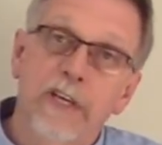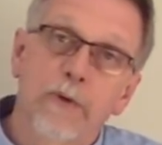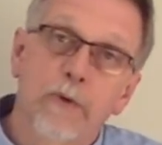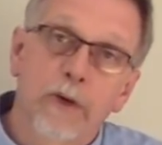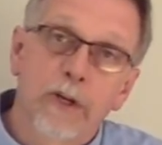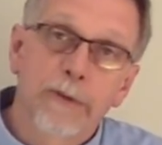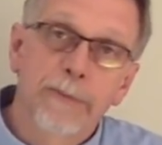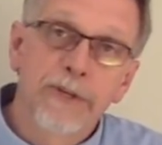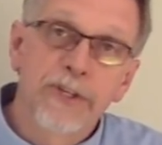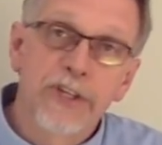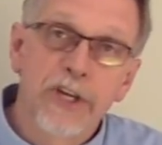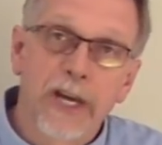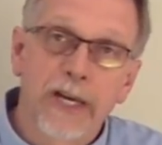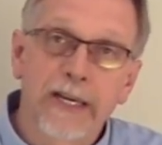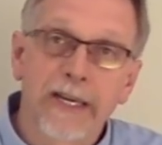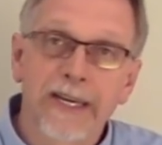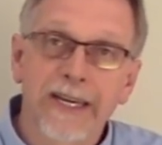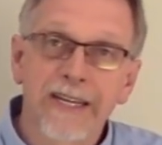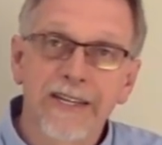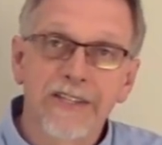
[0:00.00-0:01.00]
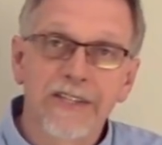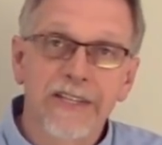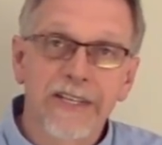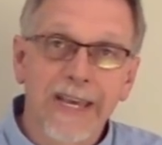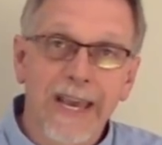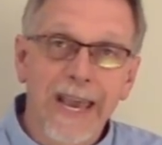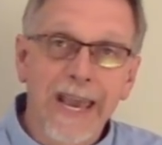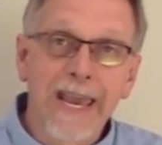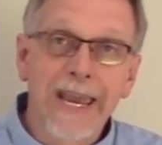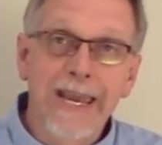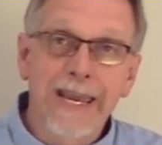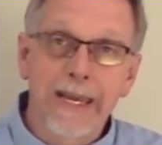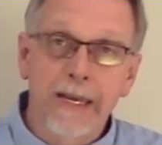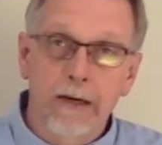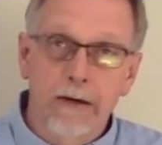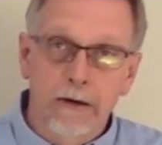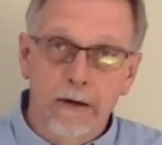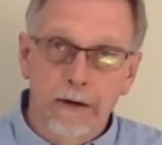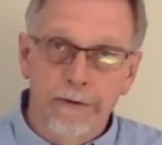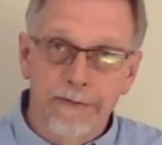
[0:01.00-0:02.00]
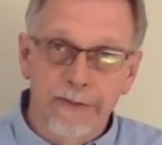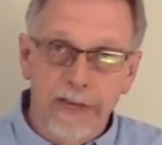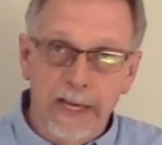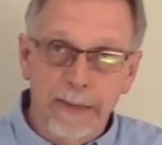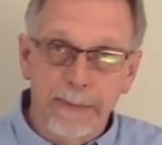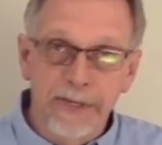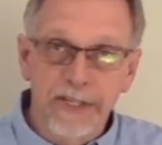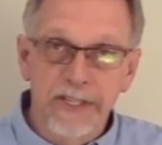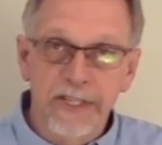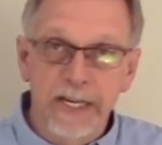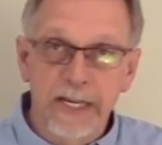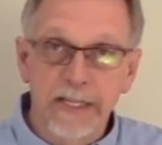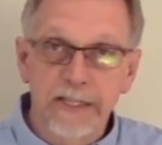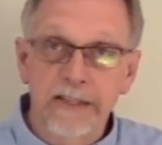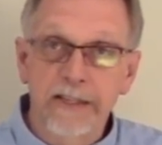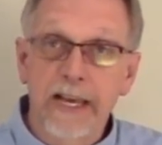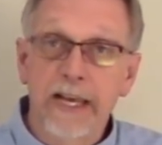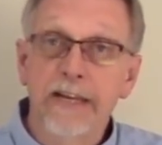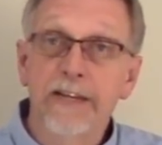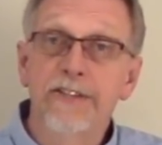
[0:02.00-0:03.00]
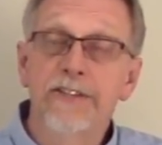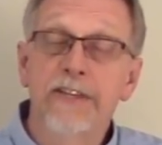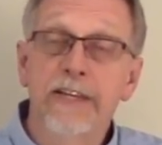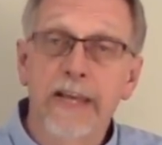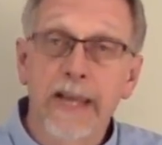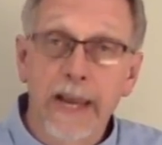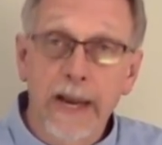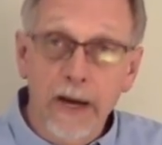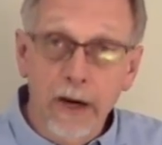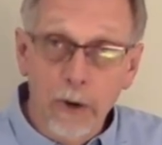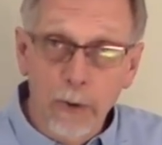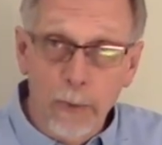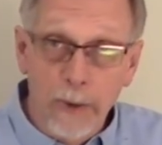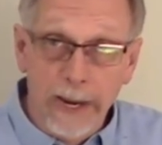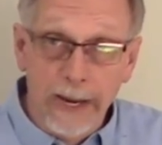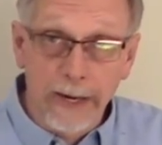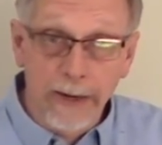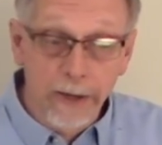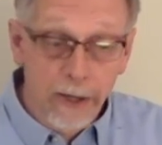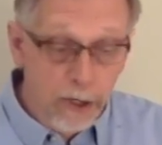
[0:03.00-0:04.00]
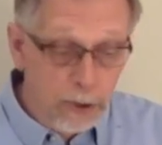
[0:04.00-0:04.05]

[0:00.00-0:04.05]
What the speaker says: we're going to be checking is the A of the ABCs, and that is the airway.